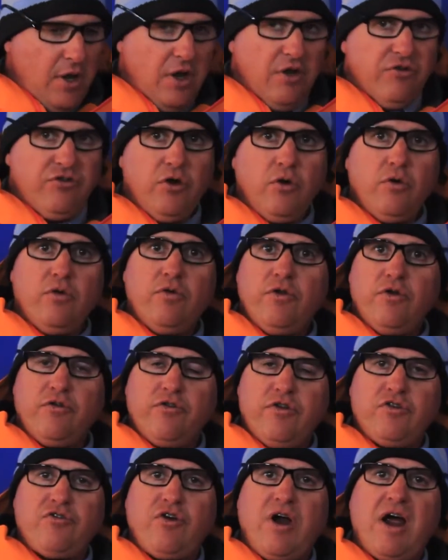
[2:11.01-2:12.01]
So there's
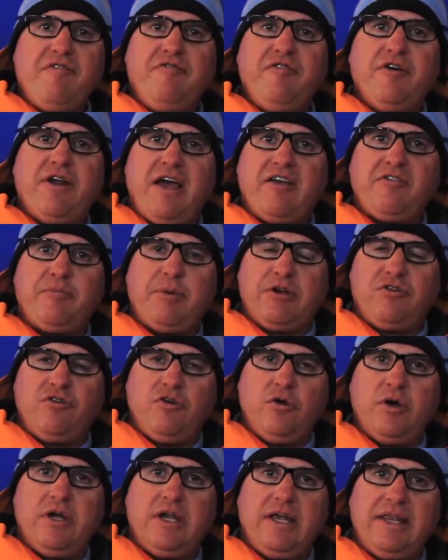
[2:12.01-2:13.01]
the dry foot aspect
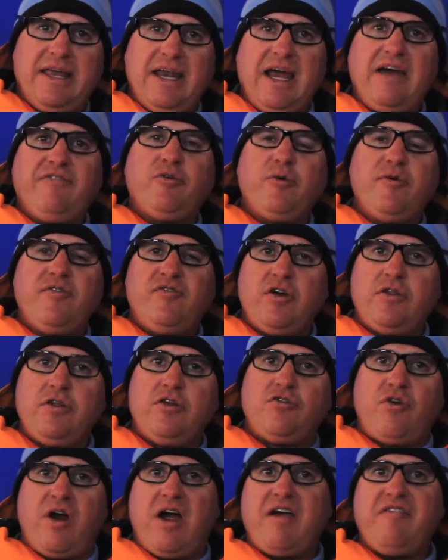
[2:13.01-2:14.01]
to it, and then after we've done the
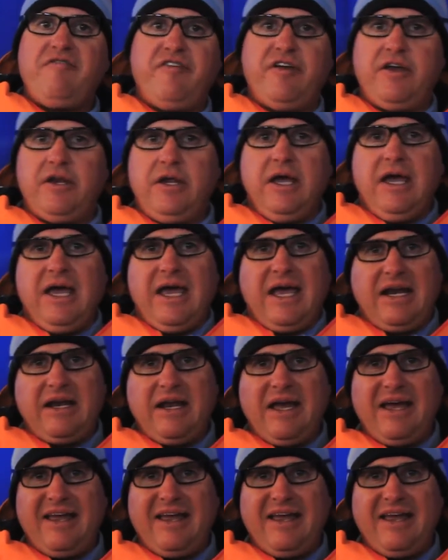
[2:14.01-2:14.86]
dry fit and